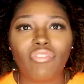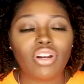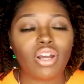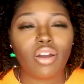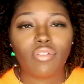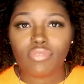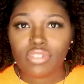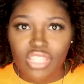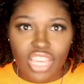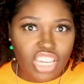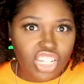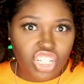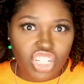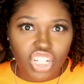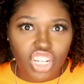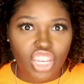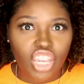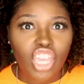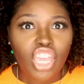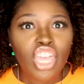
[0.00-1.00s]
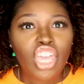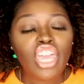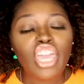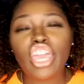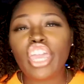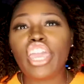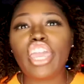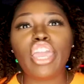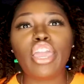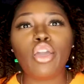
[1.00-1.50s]
having a conversation,
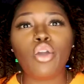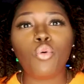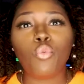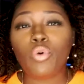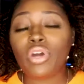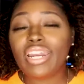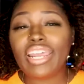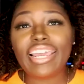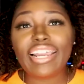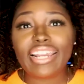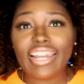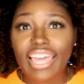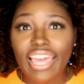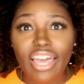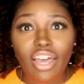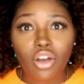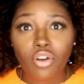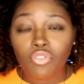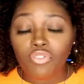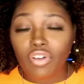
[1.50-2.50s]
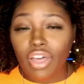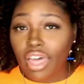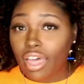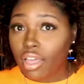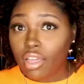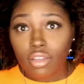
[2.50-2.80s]
and when they left,